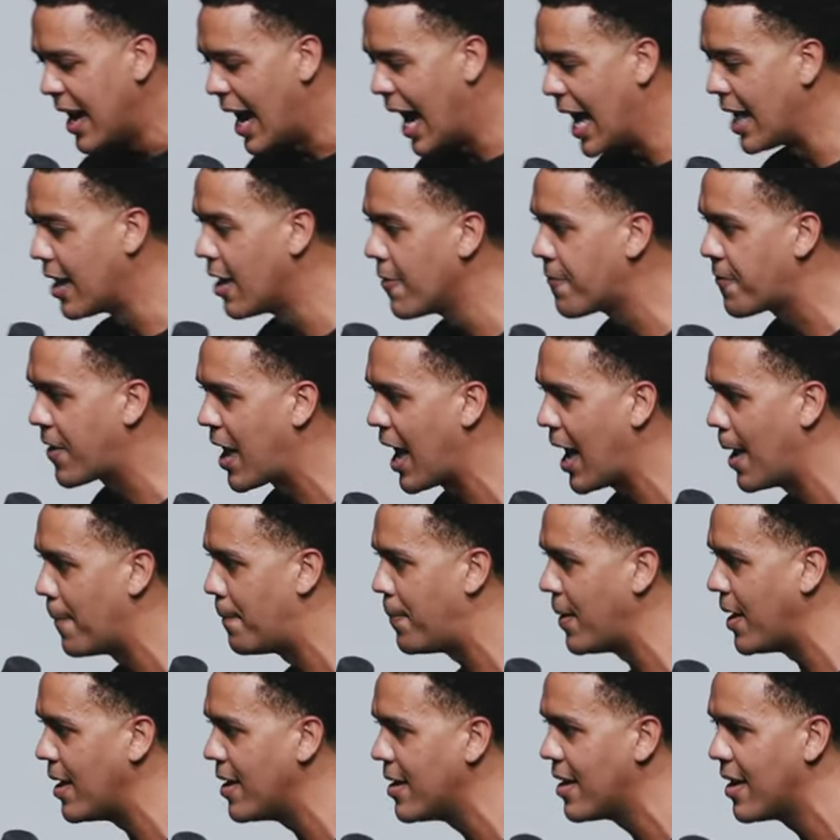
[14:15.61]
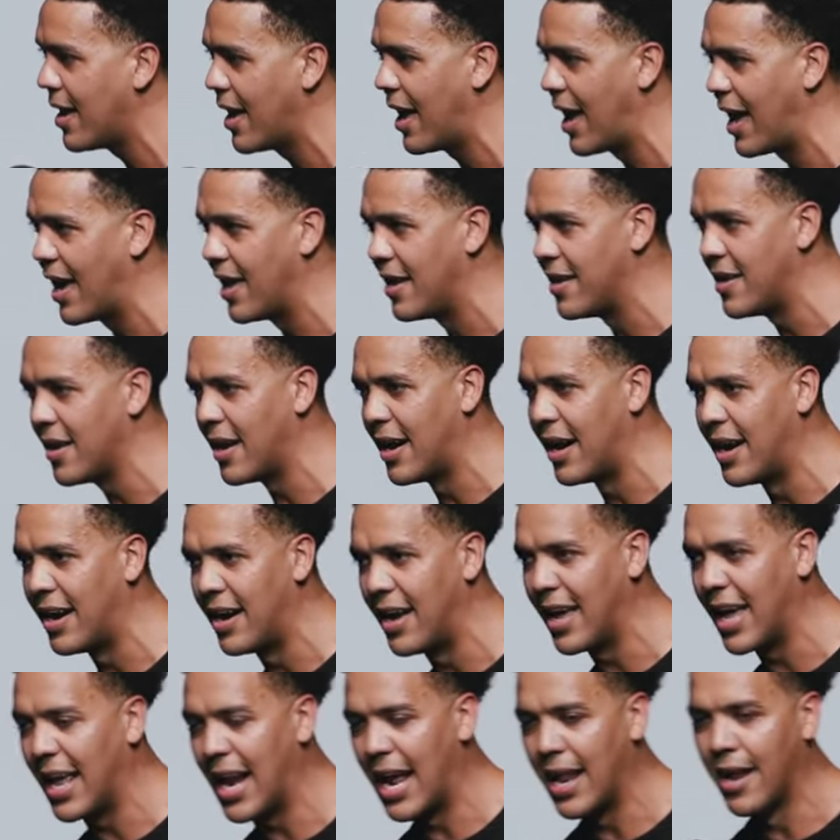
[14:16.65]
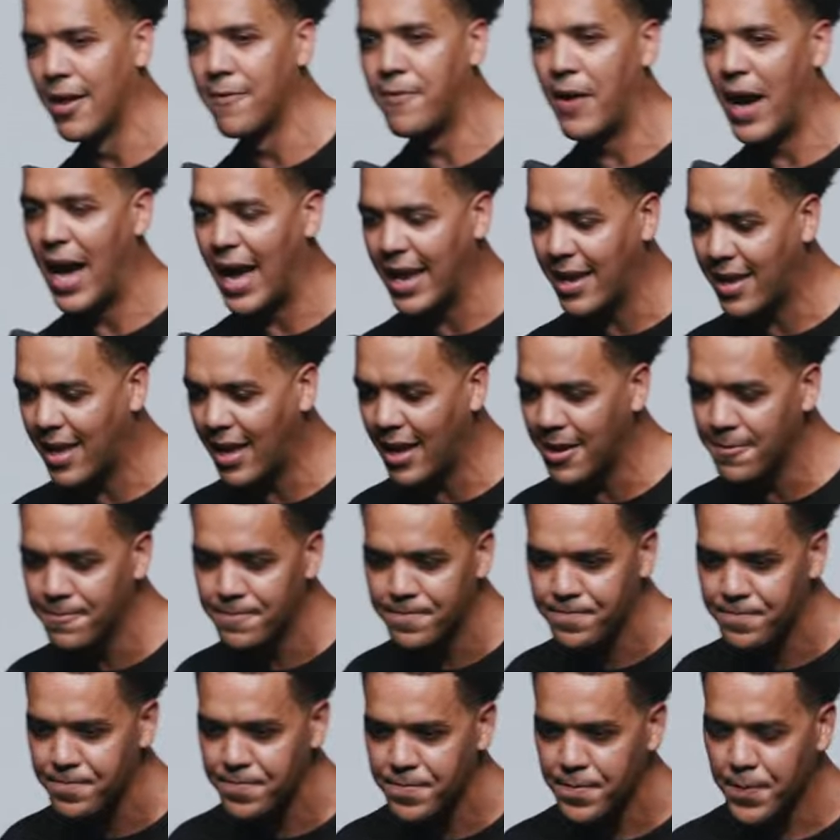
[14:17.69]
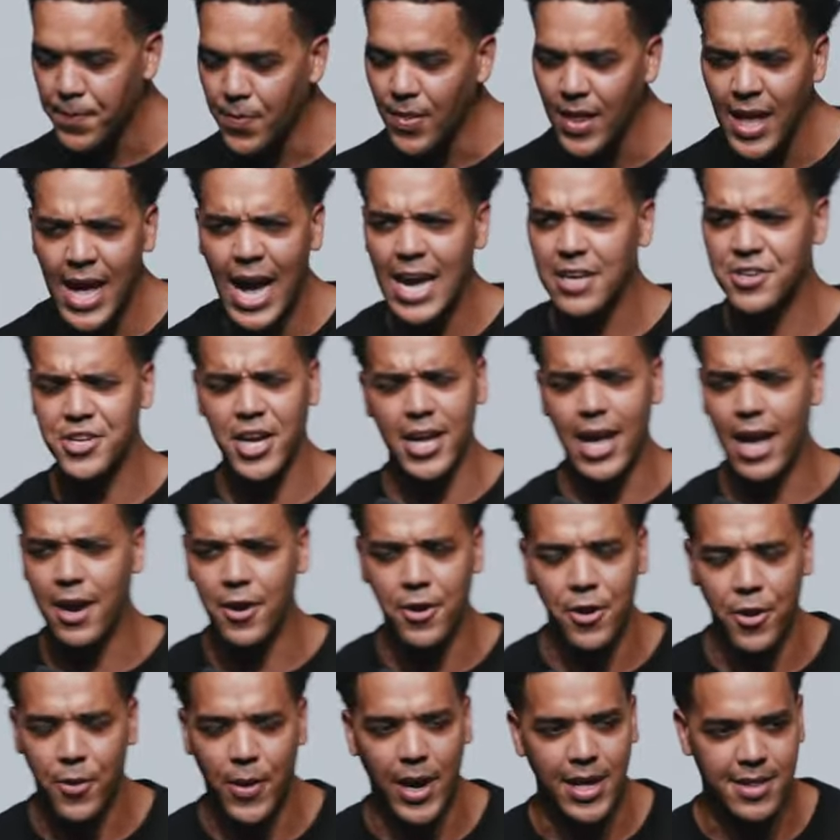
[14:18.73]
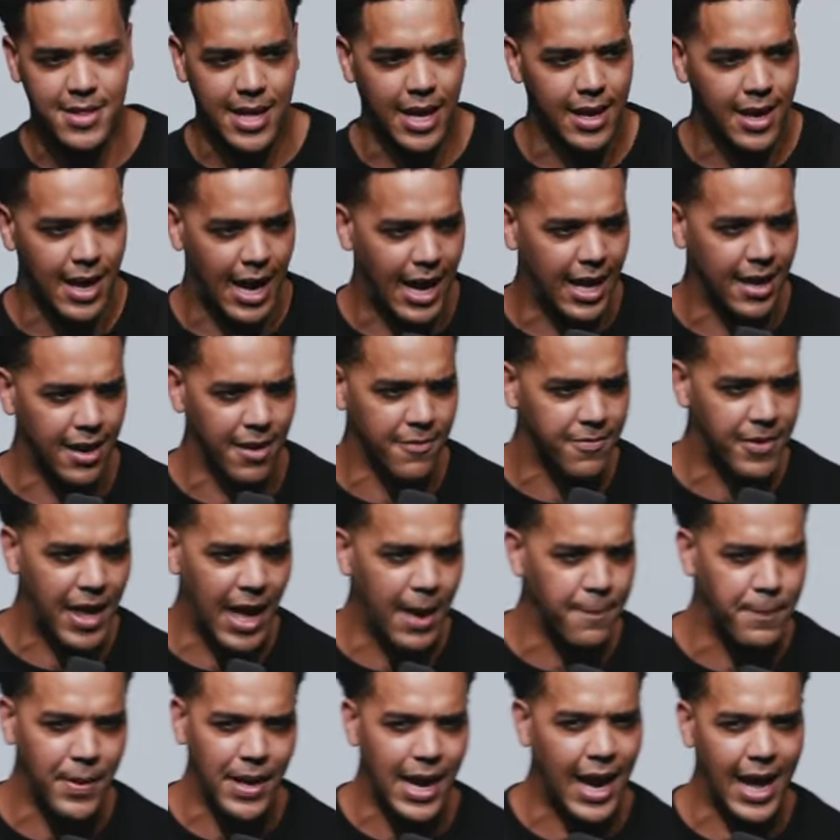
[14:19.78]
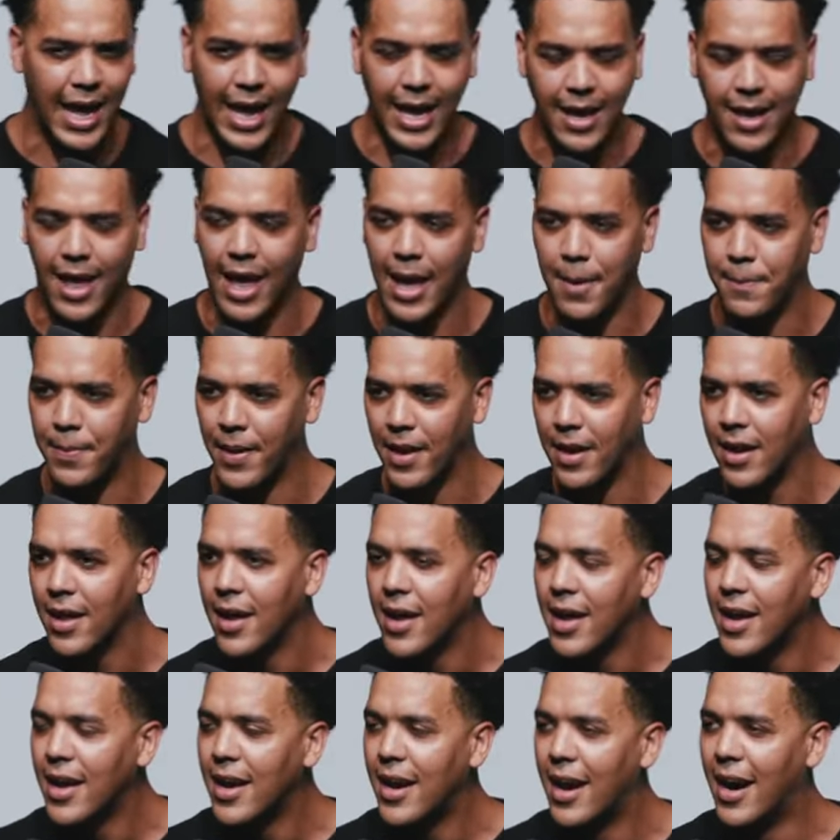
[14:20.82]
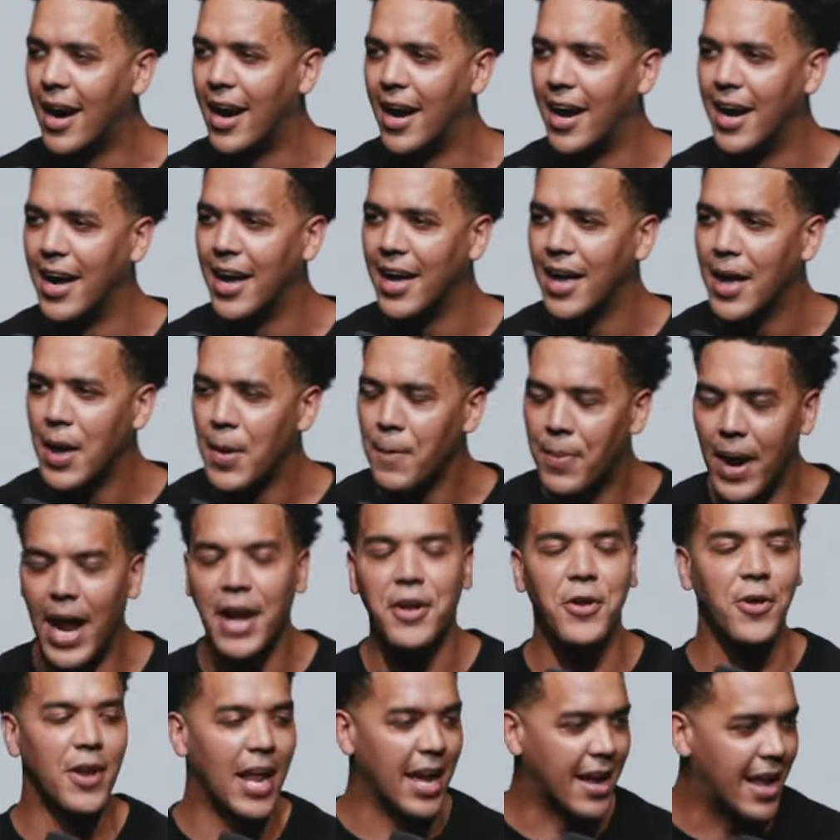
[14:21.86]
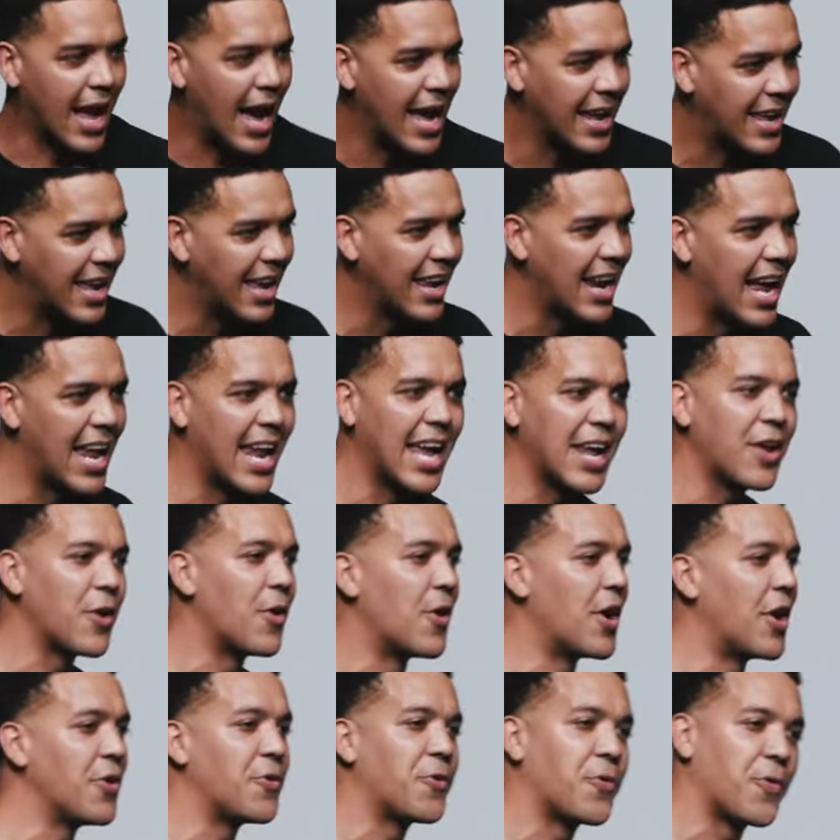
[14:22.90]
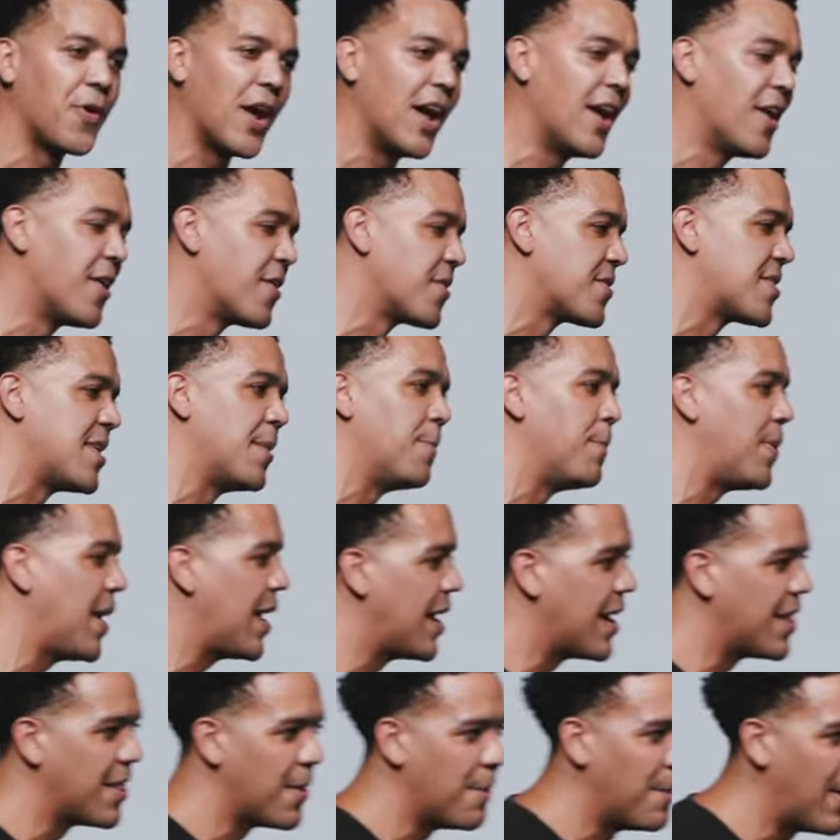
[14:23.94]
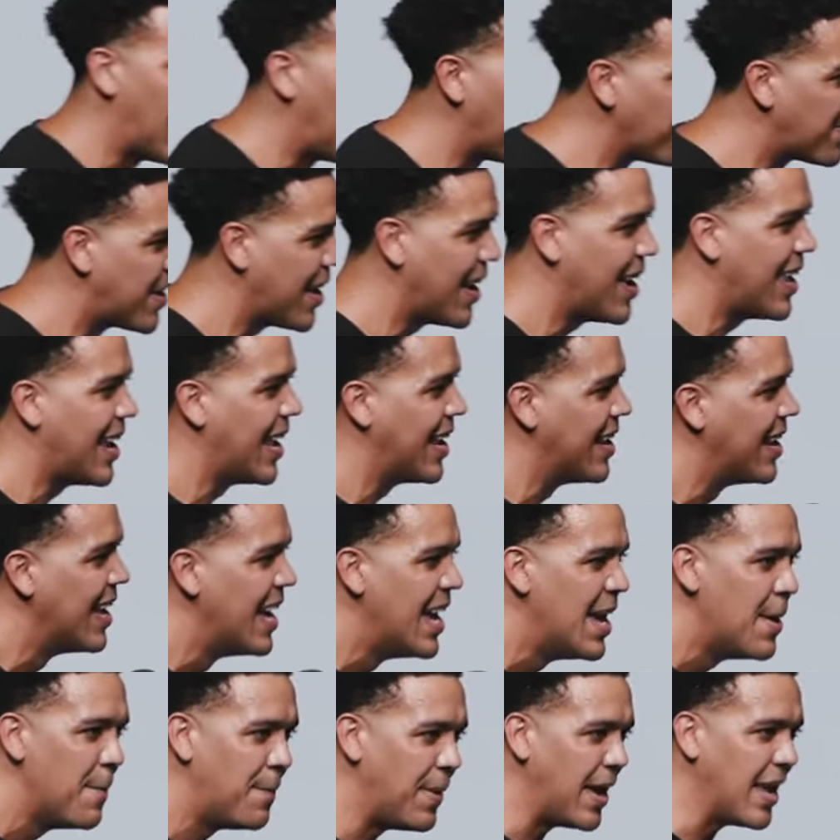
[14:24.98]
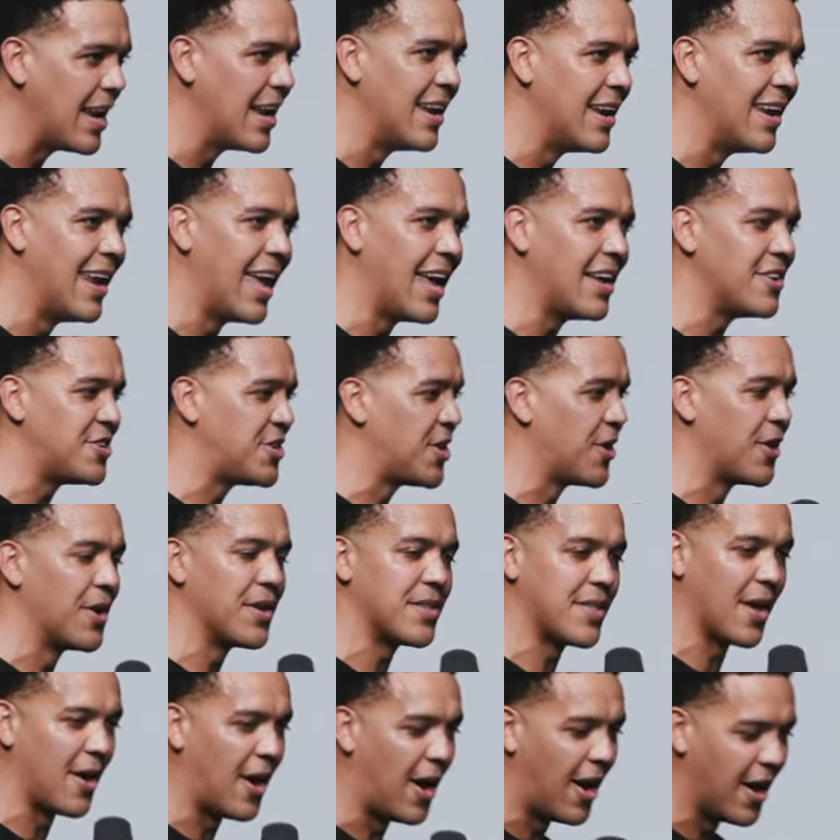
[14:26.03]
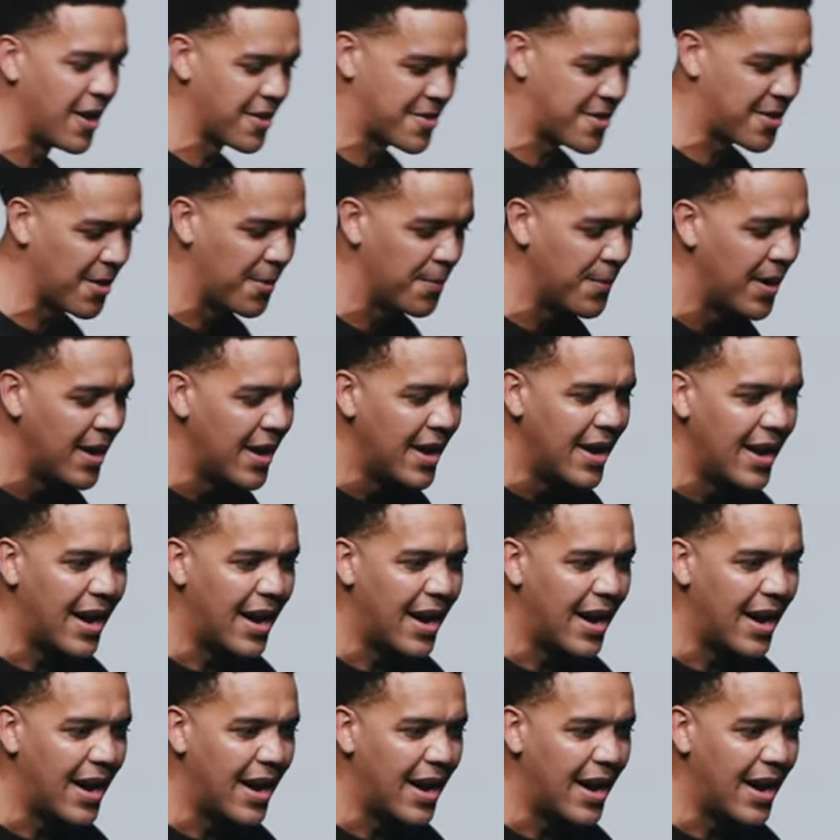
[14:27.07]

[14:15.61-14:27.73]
I love camping and uh, and I love hiking. Actually, I don't know why I said I love camping. I hate camping. Uh, but I do like hiking. I like going on trails and being in the mountain and being in nature. It's awesome.